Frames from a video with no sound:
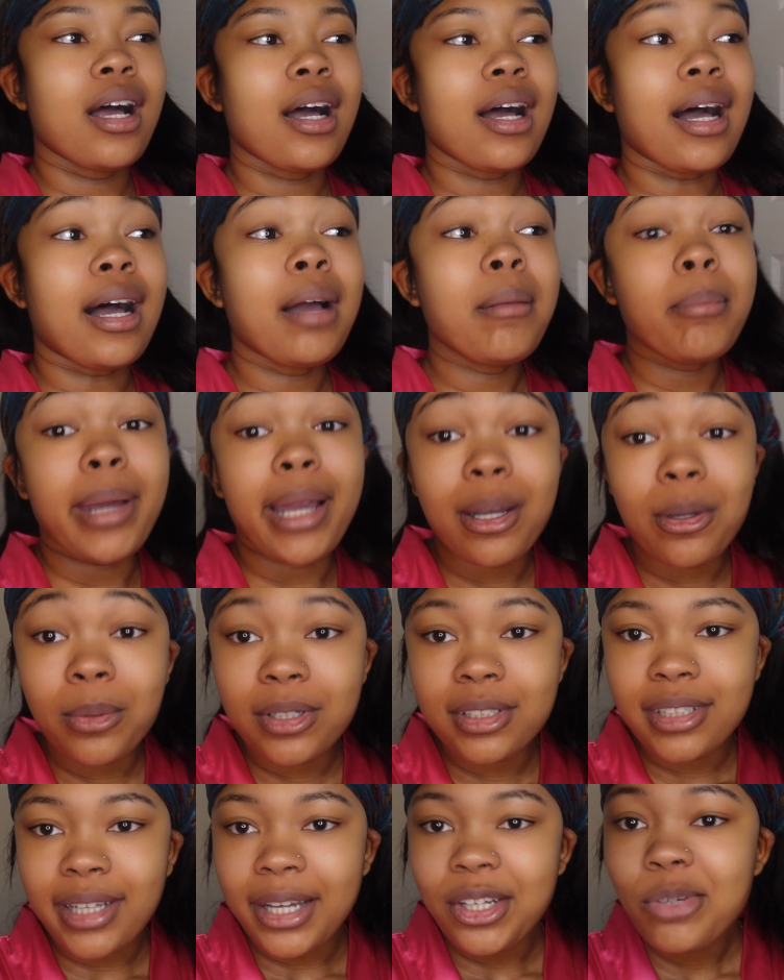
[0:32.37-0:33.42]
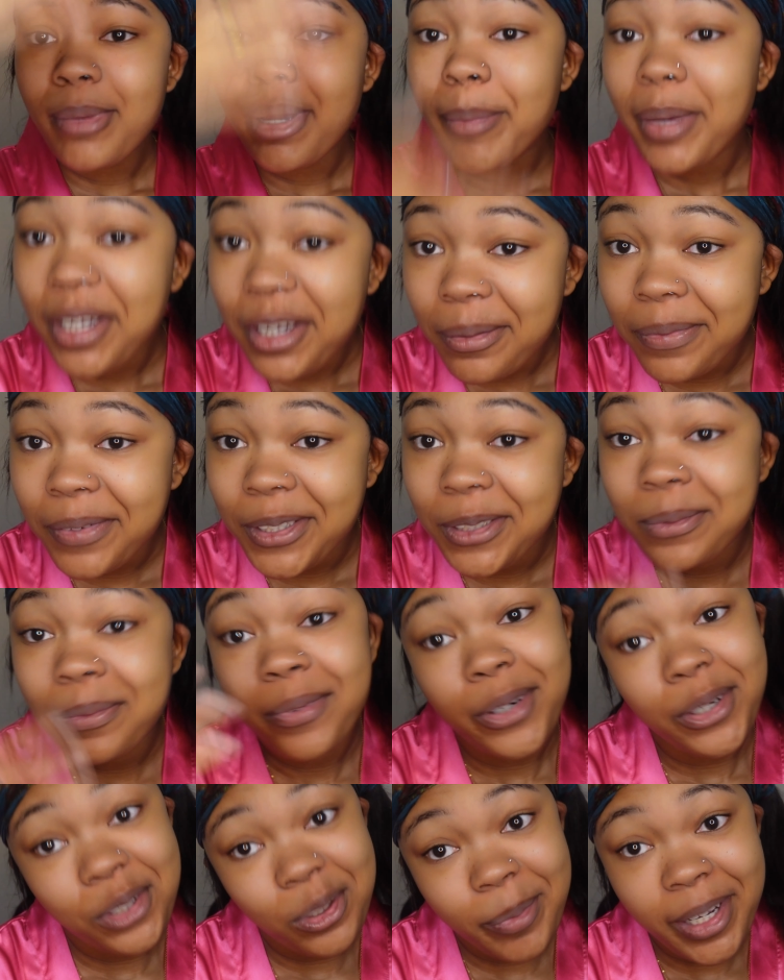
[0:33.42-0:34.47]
I'm backwards. I do my makeup first before I do